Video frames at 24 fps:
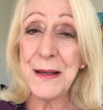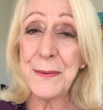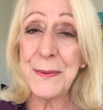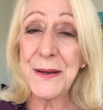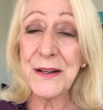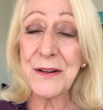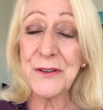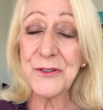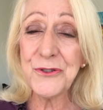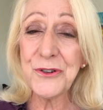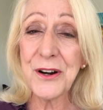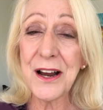
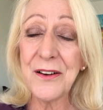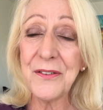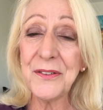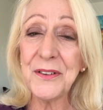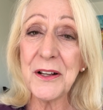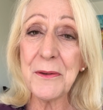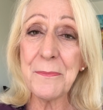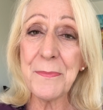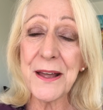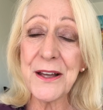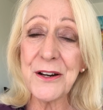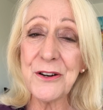Maybe go
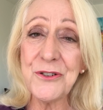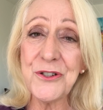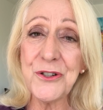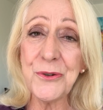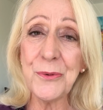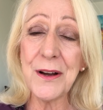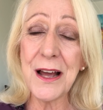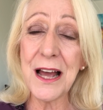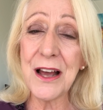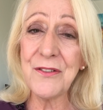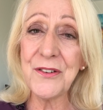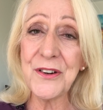travel a bit or
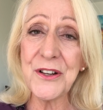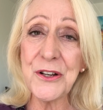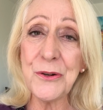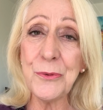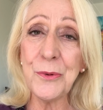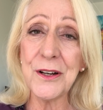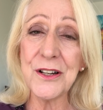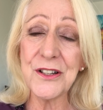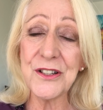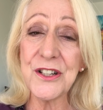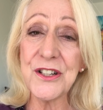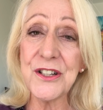do whatever you
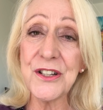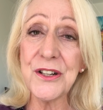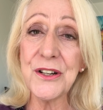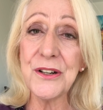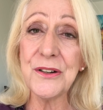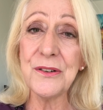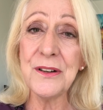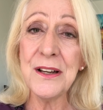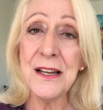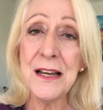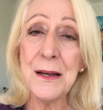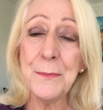want to
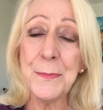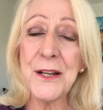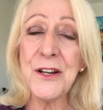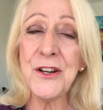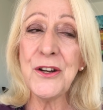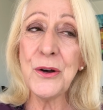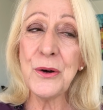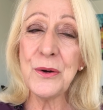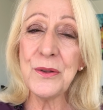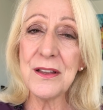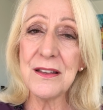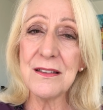do, but
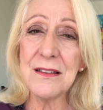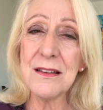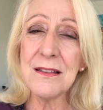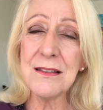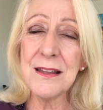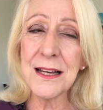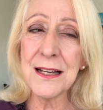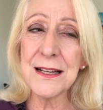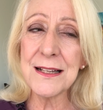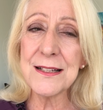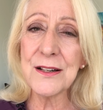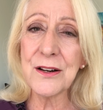know that the
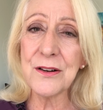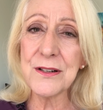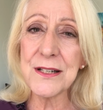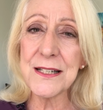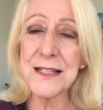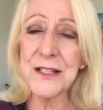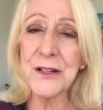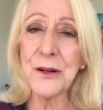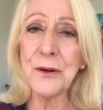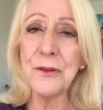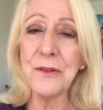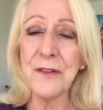things are
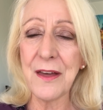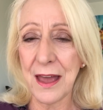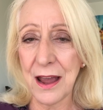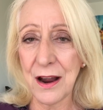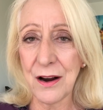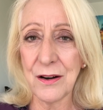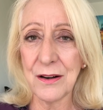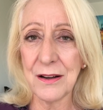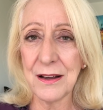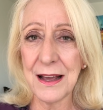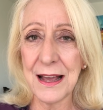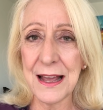still
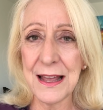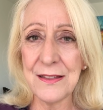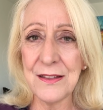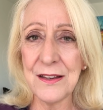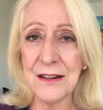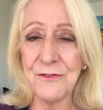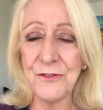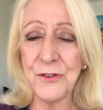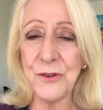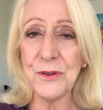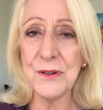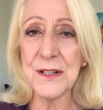there. And
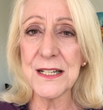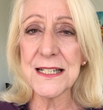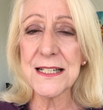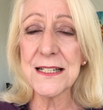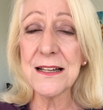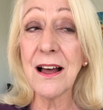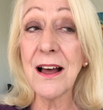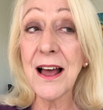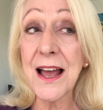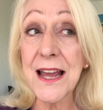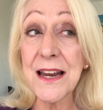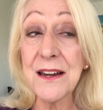if you
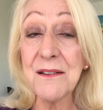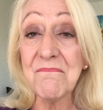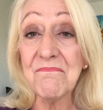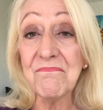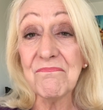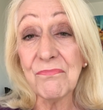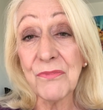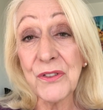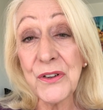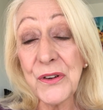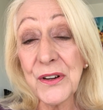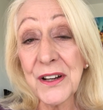decide
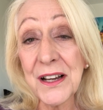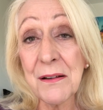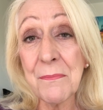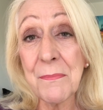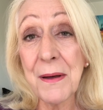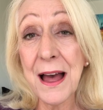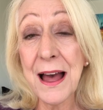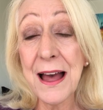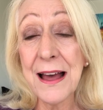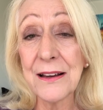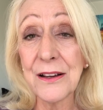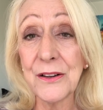when you come
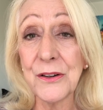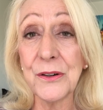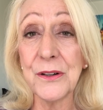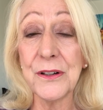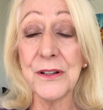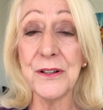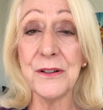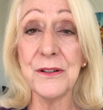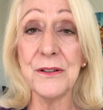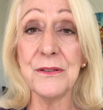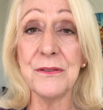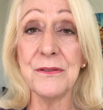back or
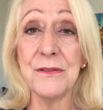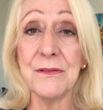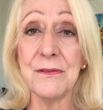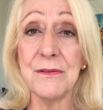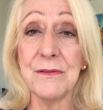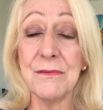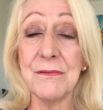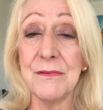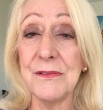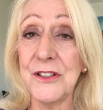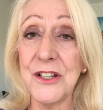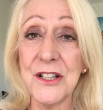you
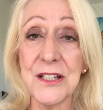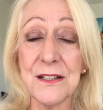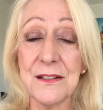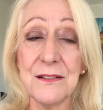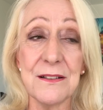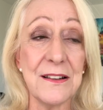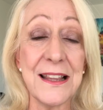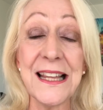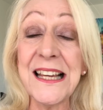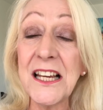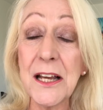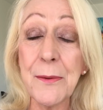
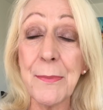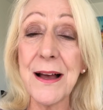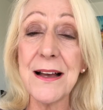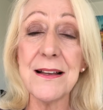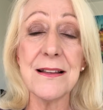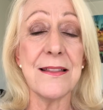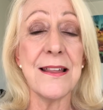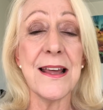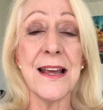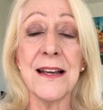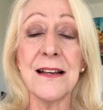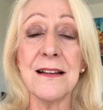just think
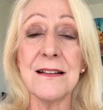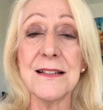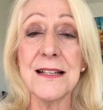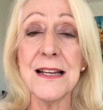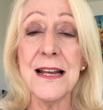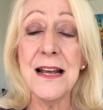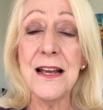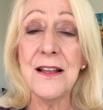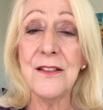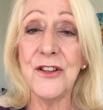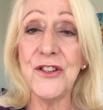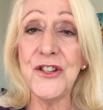about things
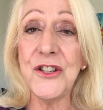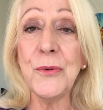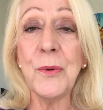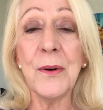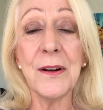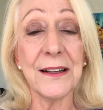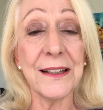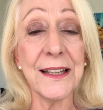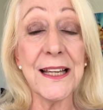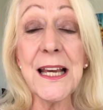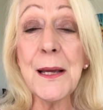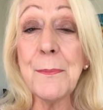that you
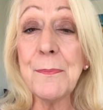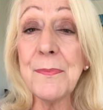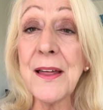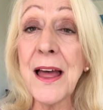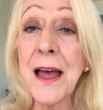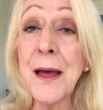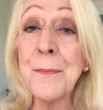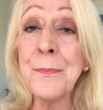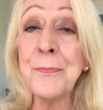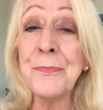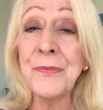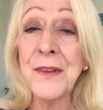want to keep
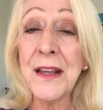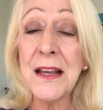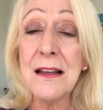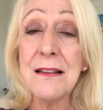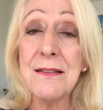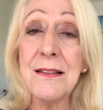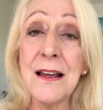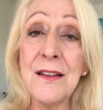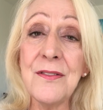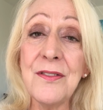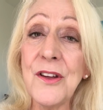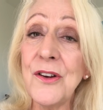them,
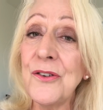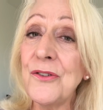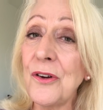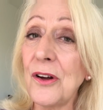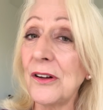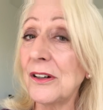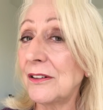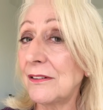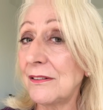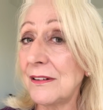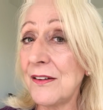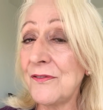then they're
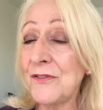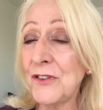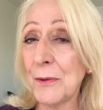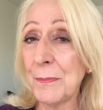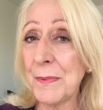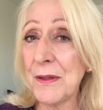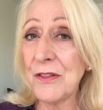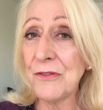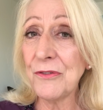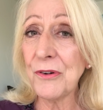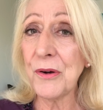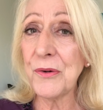not they've not
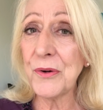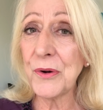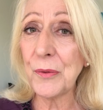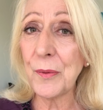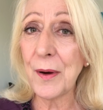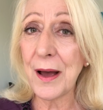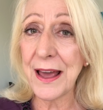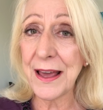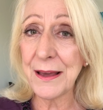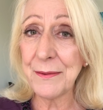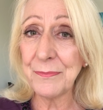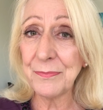been thrown
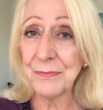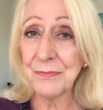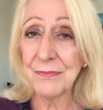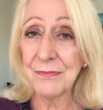away.